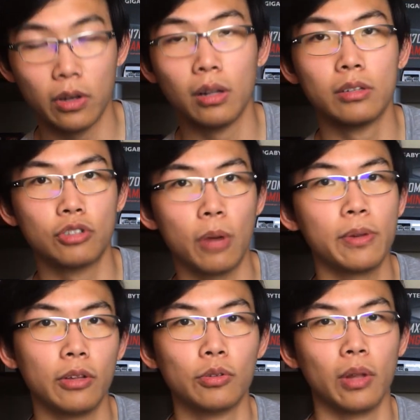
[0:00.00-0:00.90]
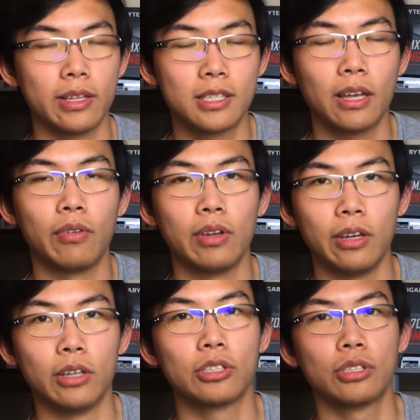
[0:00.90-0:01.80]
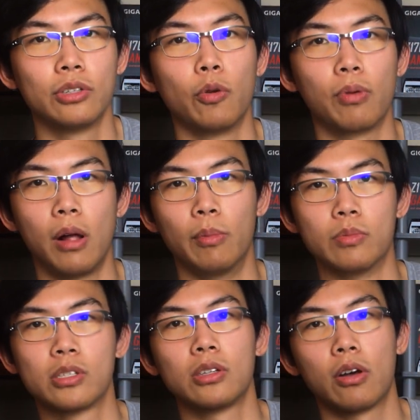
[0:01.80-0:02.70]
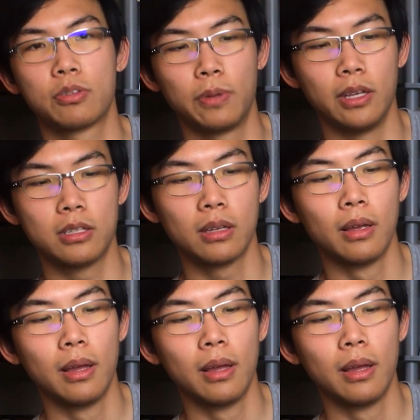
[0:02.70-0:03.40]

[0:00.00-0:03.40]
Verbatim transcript: it'll drop down to like seventy-ish, no problem, stock speeds.